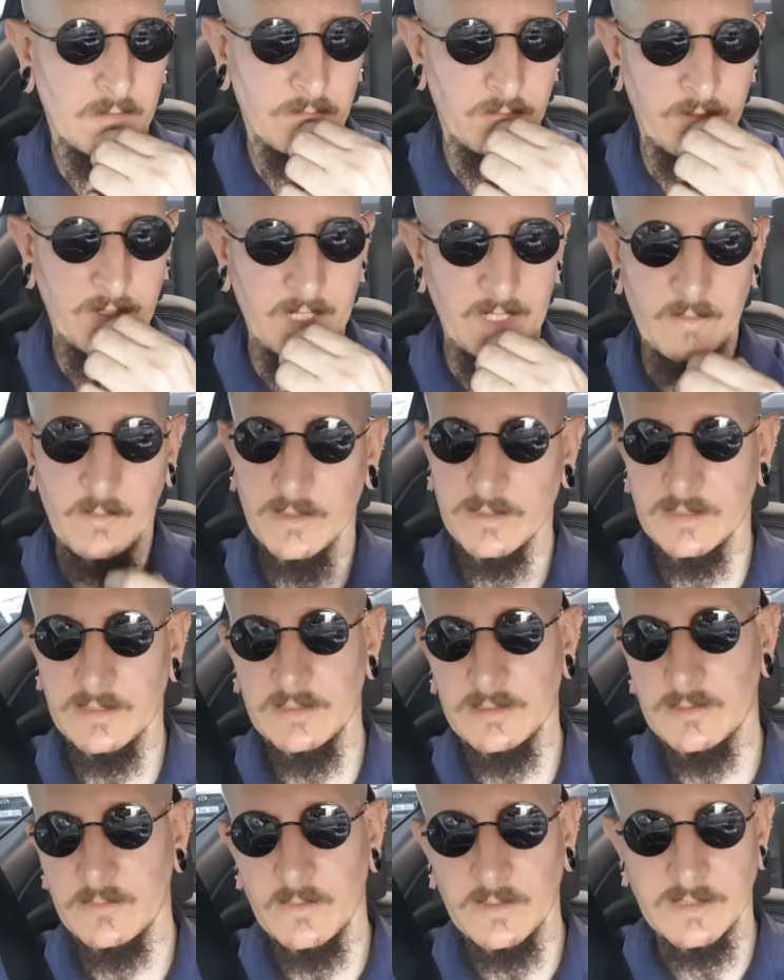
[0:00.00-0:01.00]
really
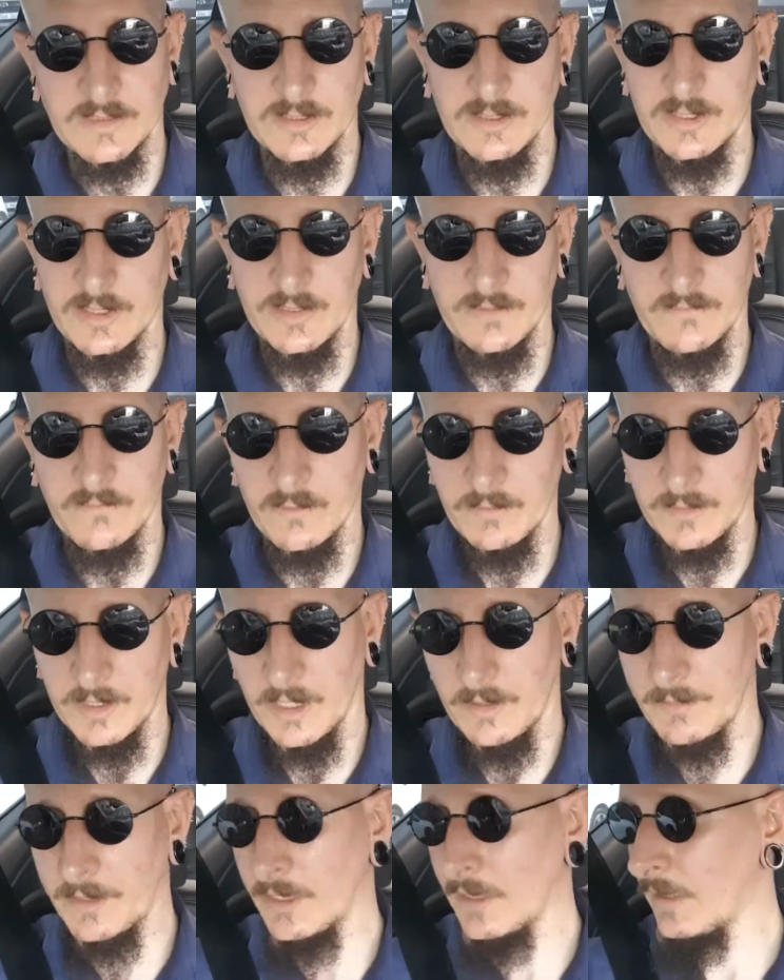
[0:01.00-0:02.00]
wasn't wasn't doing it for
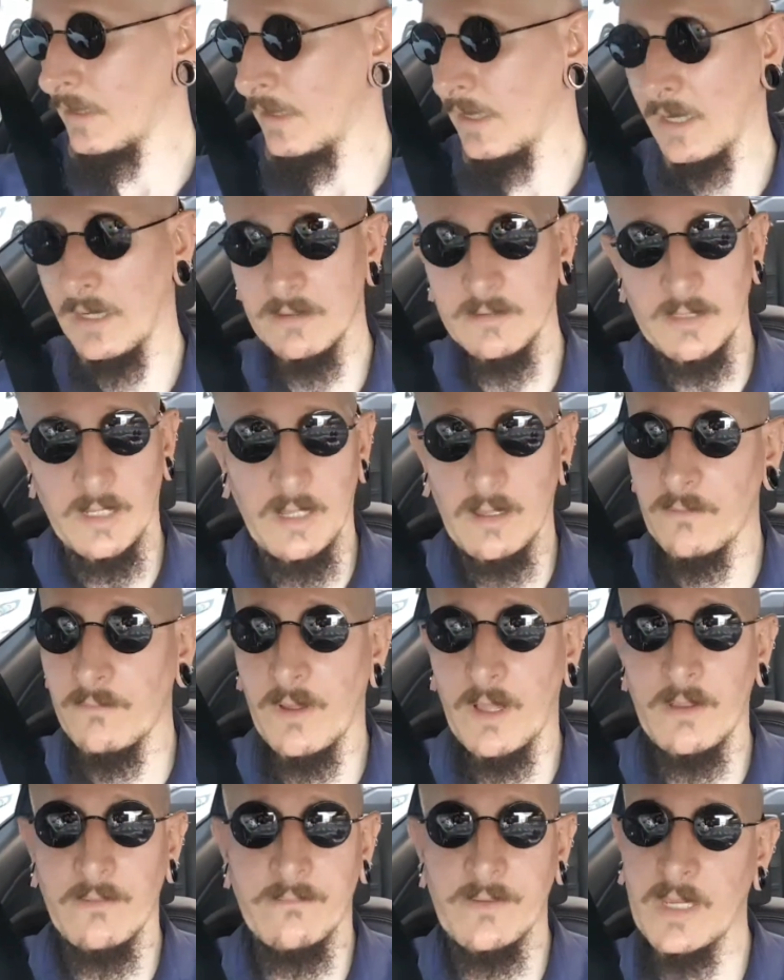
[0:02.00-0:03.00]
me. I mean, I'll
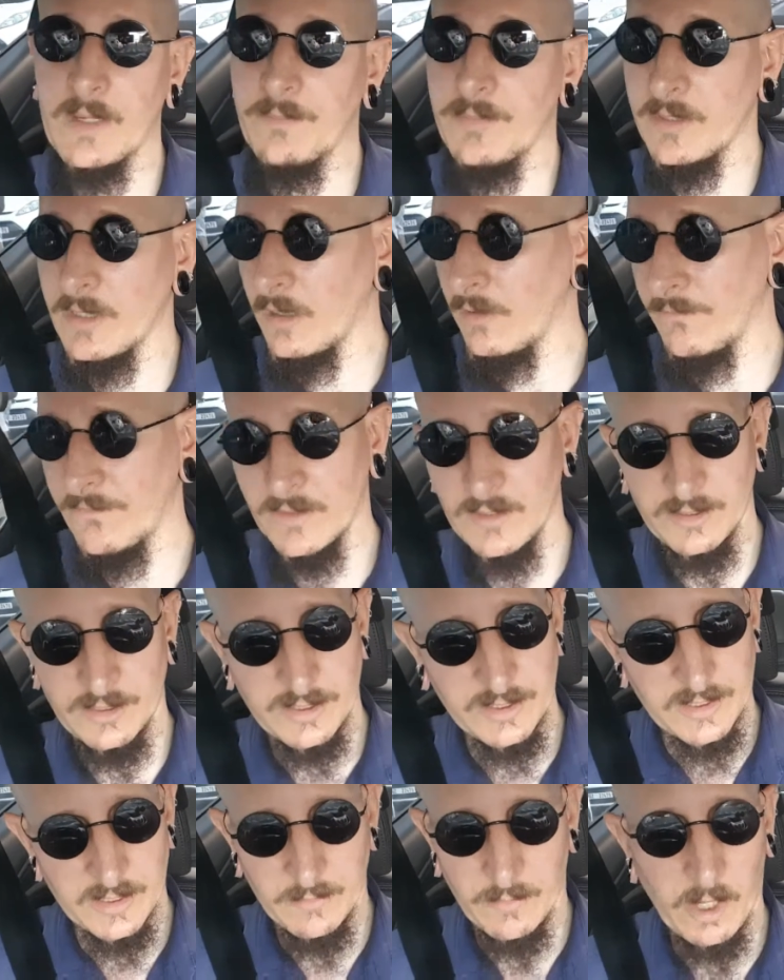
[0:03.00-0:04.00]
I'll, I'll vape it. I'll
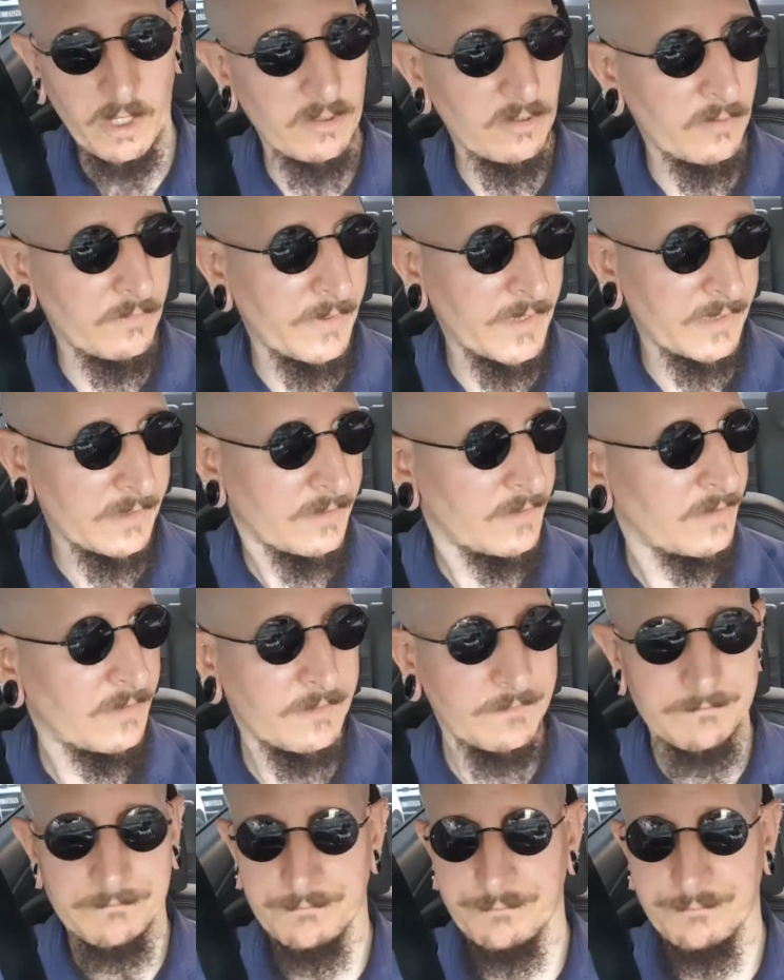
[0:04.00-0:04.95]
finish the bottle, but